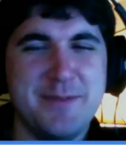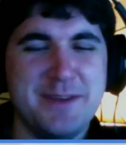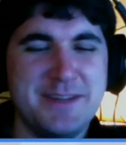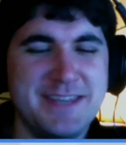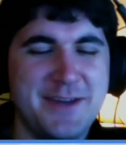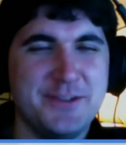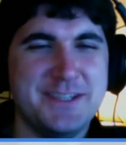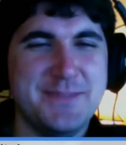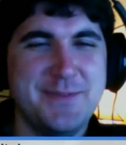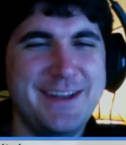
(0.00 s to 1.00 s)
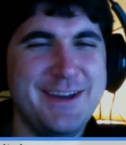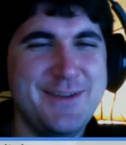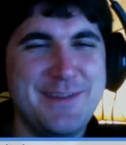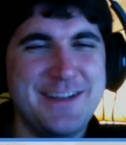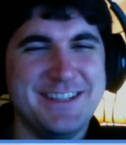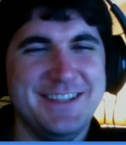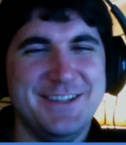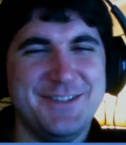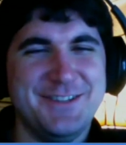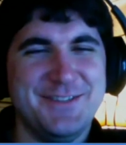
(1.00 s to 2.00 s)
gonna take Goat Simulator because it
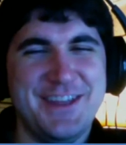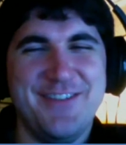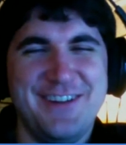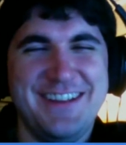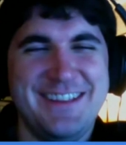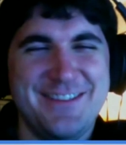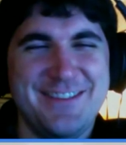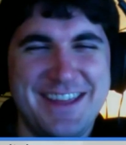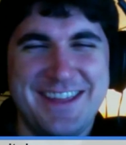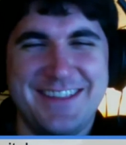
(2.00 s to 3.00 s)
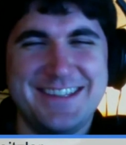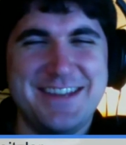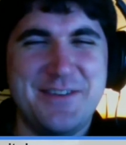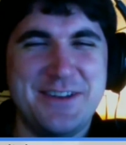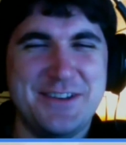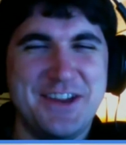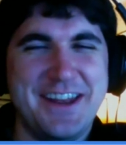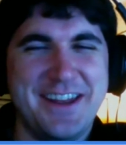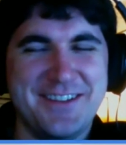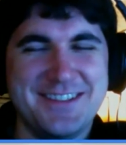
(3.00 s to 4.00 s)
looks really really ridiculous, and I want to
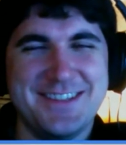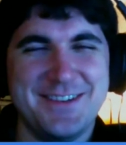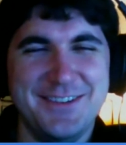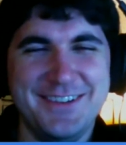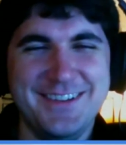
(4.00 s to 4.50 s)
try it out. So.